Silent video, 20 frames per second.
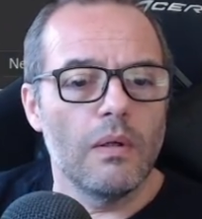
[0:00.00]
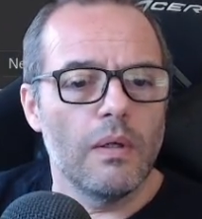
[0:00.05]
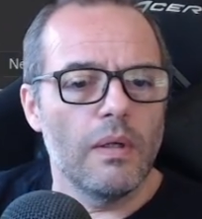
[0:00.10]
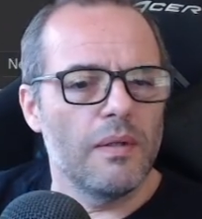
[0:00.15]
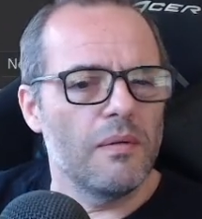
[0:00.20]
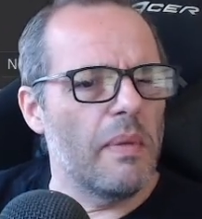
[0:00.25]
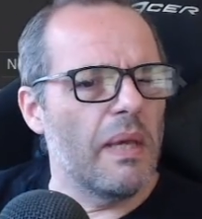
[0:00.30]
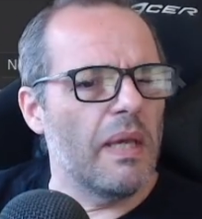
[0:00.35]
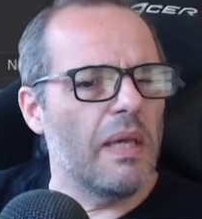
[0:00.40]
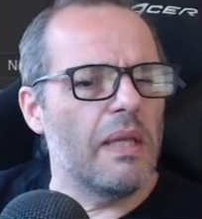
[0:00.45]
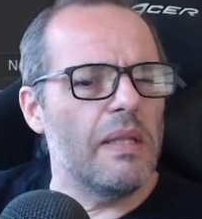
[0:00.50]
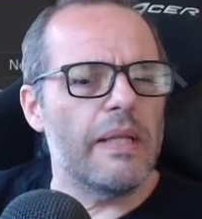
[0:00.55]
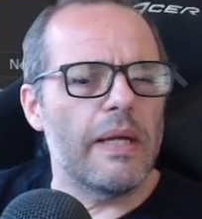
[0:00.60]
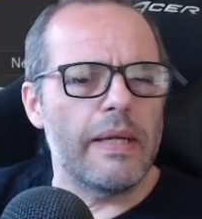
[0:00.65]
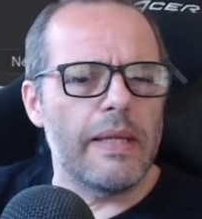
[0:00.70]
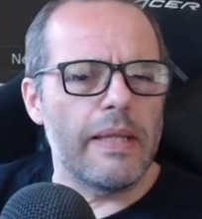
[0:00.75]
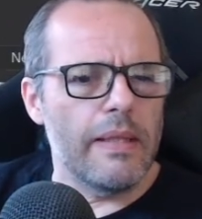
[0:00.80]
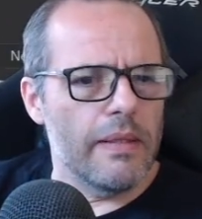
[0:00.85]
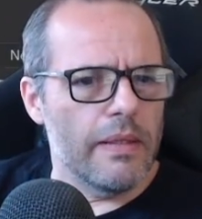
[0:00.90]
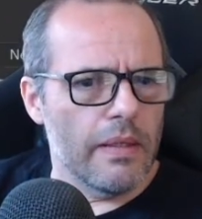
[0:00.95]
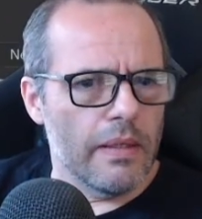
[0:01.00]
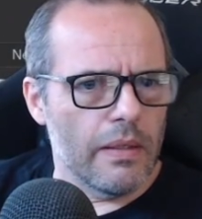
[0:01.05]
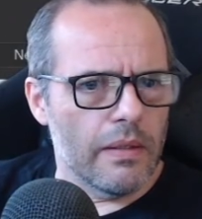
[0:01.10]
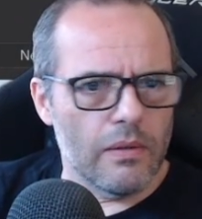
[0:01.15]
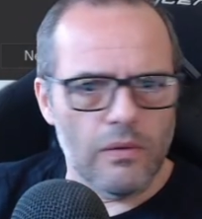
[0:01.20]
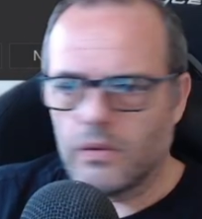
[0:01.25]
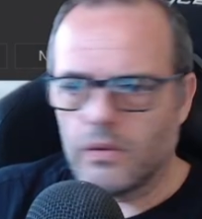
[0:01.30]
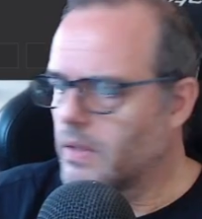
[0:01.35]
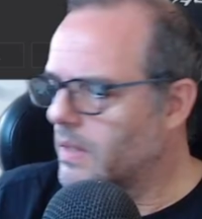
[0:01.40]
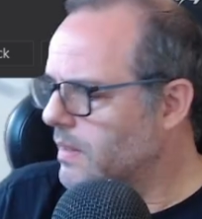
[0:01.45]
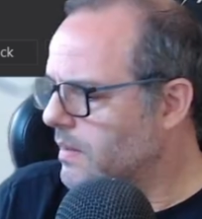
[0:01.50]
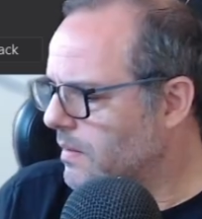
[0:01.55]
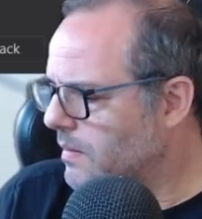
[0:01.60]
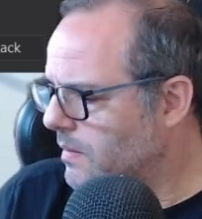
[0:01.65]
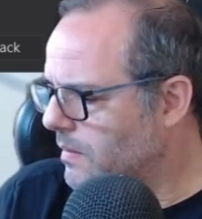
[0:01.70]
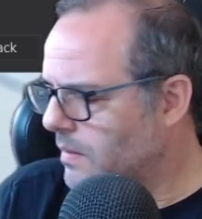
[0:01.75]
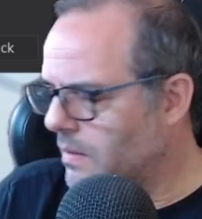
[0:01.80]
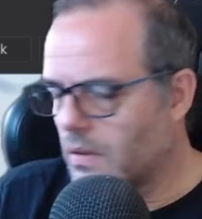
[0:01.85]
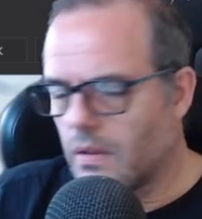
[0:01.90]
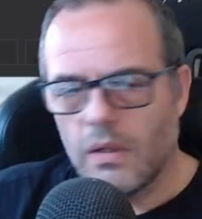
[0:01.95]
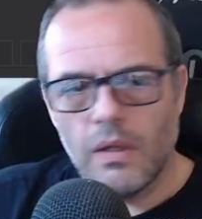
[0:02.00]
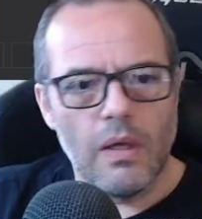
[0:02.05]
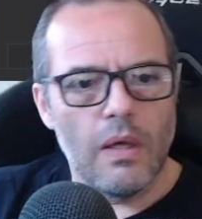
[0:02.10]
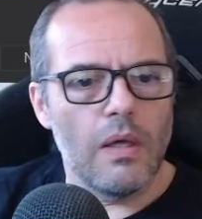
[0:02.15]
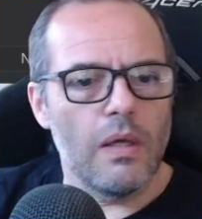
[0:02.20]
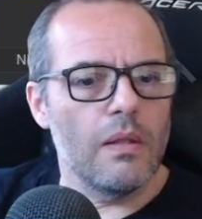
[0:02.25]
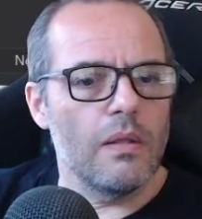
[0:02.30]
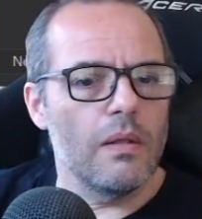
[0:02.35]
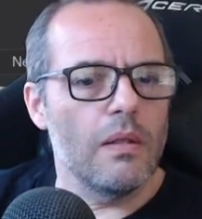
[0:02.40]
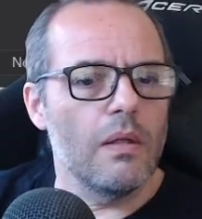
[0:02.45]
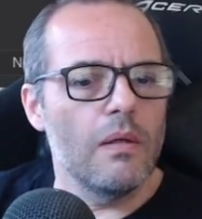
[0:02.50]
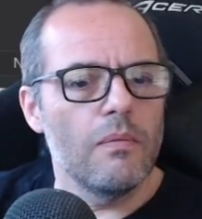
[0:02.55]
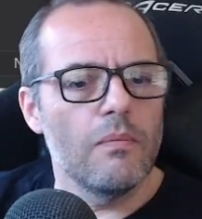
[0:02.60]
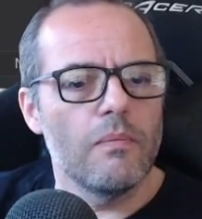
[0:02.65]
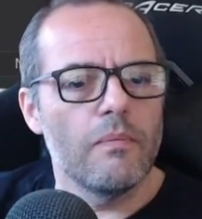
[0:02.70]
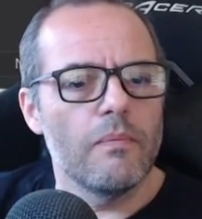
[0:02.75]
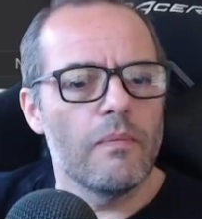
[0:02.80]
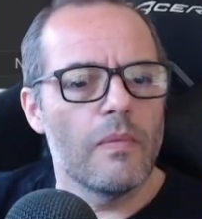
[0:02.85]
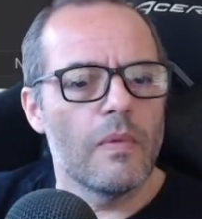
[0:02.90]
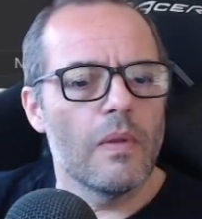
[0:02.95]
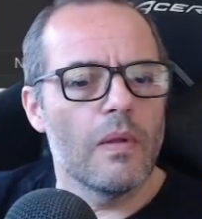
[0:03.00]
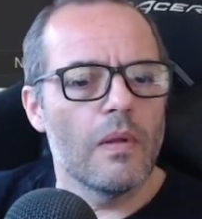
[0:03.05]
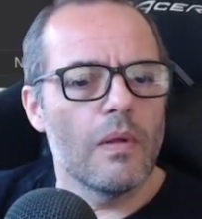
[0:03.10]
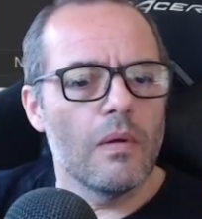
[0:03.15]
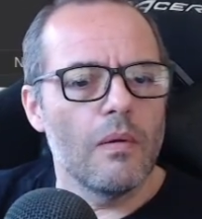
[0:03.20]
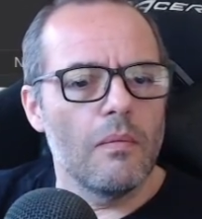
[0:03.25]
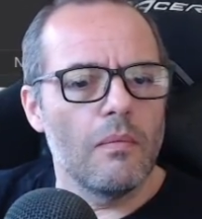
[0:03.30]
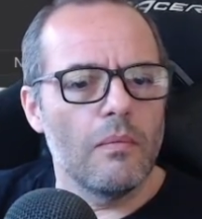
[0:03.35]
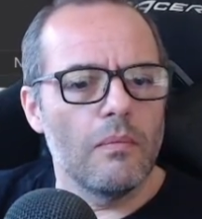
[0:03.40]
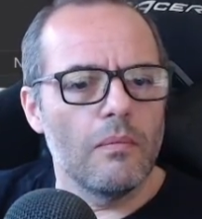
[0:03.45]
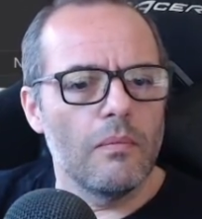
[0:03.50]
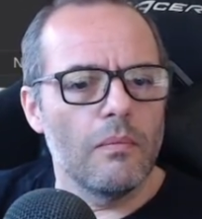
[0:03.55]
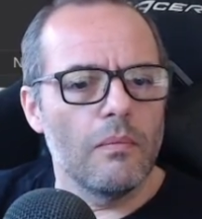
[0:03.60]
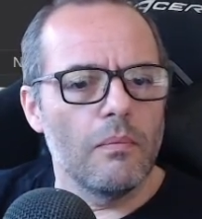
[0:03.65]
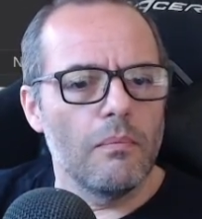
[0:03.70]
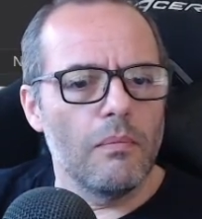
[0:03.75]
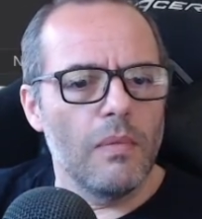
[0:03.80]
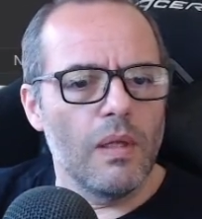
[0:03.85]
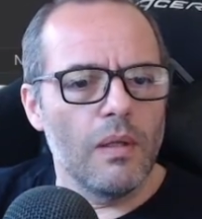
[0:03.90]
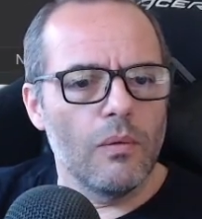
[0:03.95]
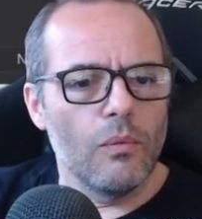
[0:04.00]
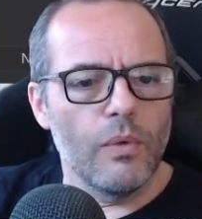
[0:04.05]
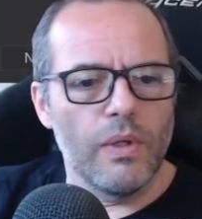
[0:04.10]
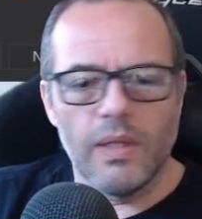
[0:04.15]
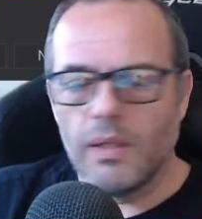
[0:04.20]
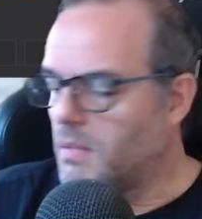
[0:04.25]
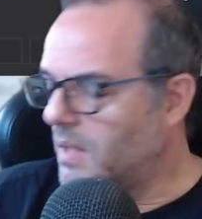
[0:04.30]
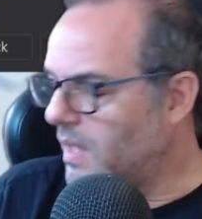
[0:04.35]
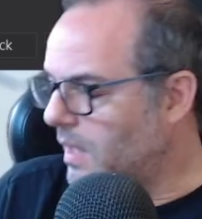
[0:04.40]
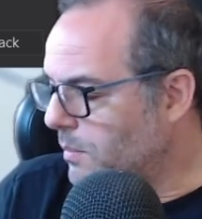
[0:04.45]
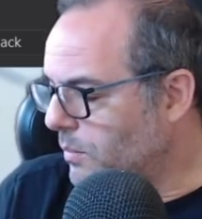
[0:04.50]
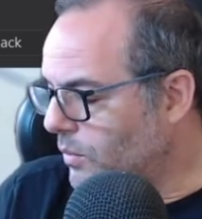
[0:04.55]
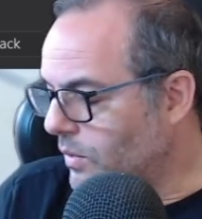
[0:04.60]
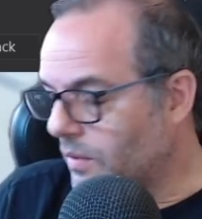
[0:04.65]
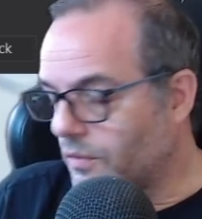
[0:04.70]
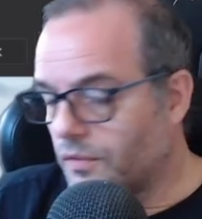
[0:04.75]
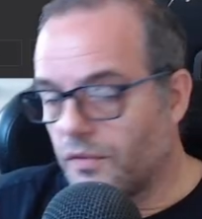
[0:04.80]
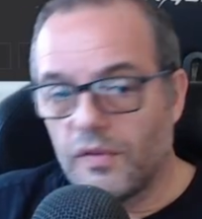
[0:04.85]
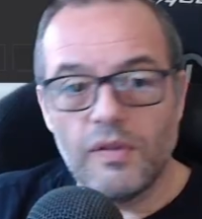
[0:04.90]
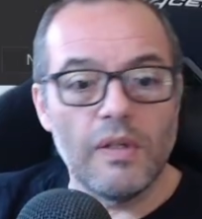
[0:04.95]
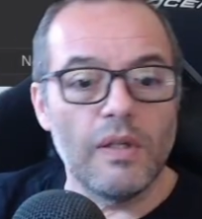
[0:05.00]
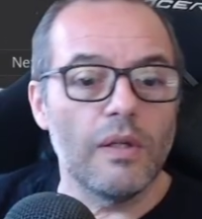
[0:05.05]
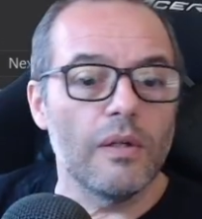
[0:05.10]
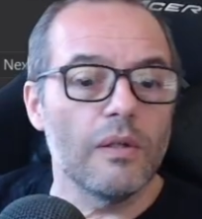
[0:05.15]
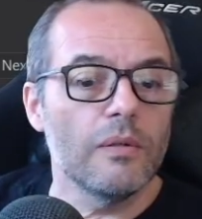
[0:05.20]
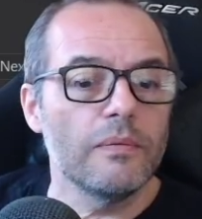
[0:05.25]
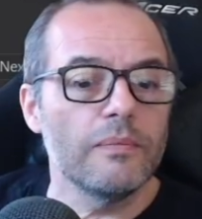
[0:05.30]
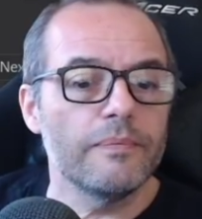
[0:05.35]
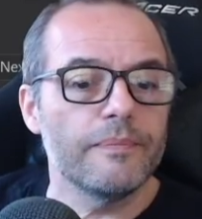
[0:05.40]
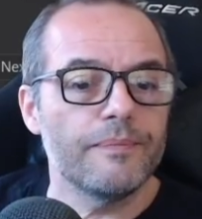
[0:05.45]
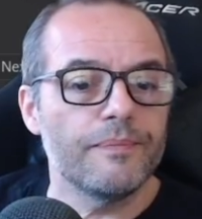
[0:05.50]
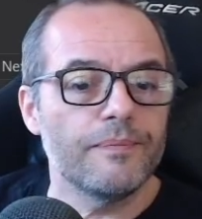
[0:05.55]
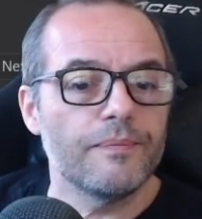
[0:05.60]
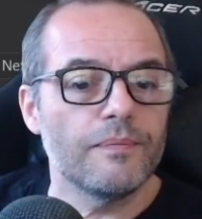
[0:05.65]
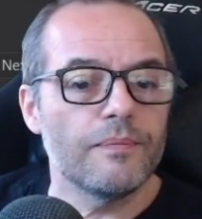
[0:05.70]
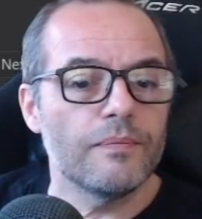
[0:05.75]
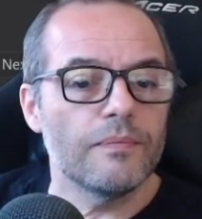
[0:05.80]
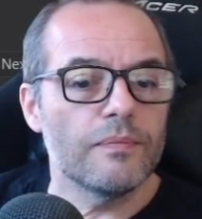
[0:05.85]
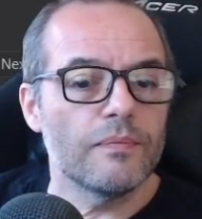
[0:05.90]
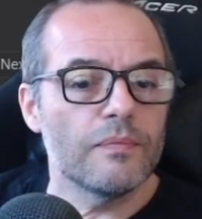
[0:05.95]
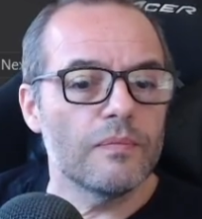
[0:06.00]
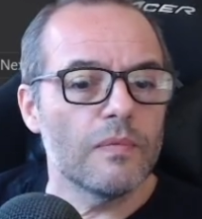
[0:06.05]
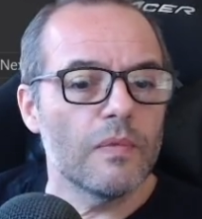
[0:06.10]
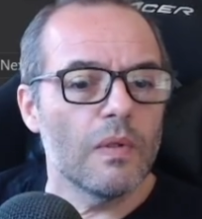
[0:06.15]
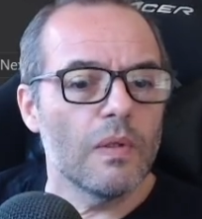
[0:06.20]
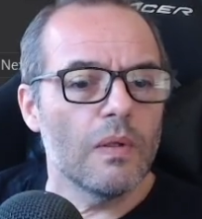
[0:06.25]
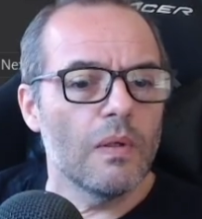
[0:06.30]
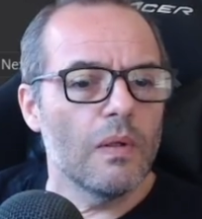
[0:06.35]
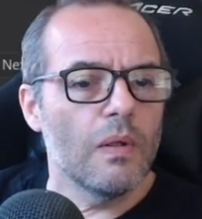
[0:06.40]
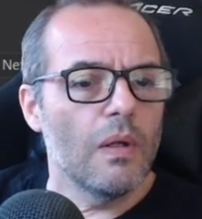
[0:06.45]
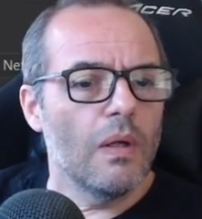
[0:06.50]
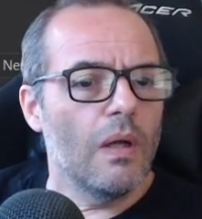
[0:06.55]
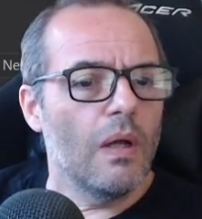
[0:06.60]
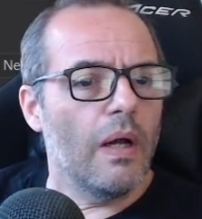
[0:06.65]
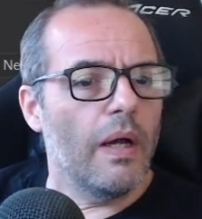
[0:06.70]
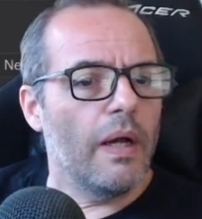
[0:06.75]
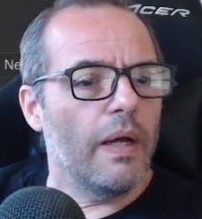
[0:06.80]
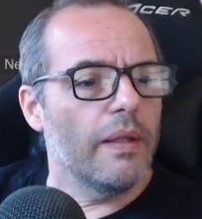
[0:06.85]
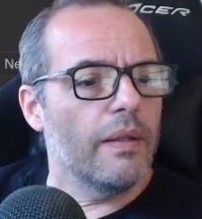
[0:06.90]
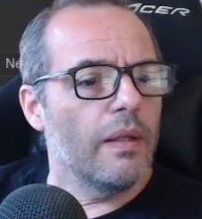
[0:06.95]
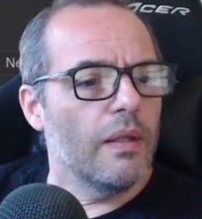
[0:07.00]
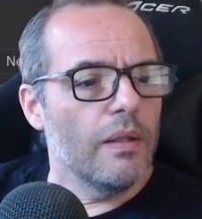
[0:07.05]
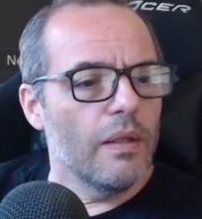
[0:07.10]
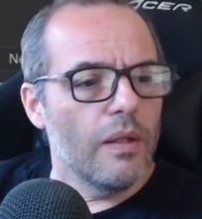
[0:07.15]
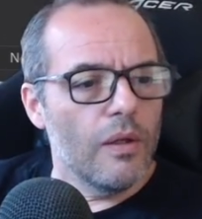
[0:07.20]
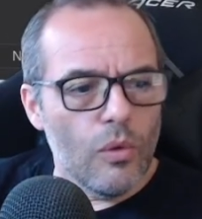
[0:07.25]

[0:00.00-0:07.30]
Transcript: Let's make it an integer, okay? 80 with a minimum of 0. and then